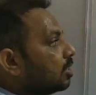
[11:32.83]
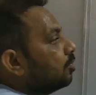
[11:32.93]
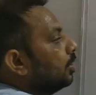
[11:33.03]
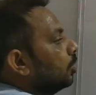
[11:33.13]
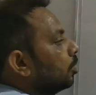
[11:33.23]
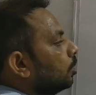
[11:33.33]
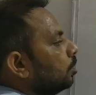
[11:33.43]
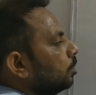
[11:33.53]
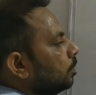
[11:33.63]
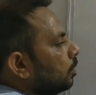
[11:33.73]
as we know,
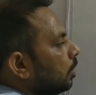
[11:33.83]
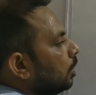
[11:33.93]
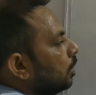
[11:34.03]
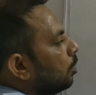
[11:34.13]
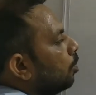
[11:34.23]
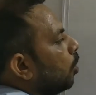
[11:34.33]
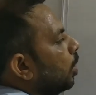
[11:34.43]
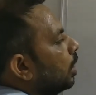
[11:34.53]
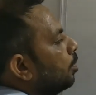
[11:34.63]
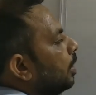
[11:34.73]
the
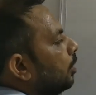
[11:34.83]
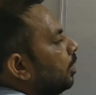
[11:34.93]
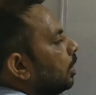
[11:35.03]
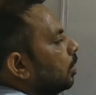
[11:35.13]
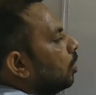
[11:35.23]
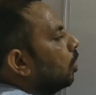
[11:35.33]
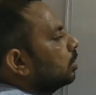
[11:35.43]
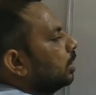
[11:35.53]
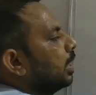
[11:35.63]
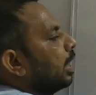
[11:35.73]
bond between
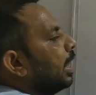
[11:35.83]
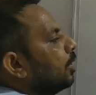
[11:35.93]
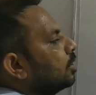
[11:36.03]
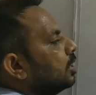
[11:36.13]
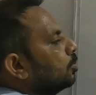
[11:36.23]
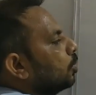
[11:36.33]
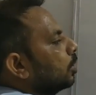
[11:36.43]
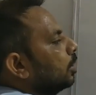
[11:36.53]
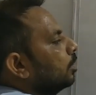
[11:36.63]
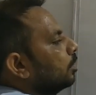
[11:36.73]
oxygen and hydrogen is
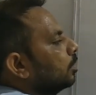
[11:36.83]
broken.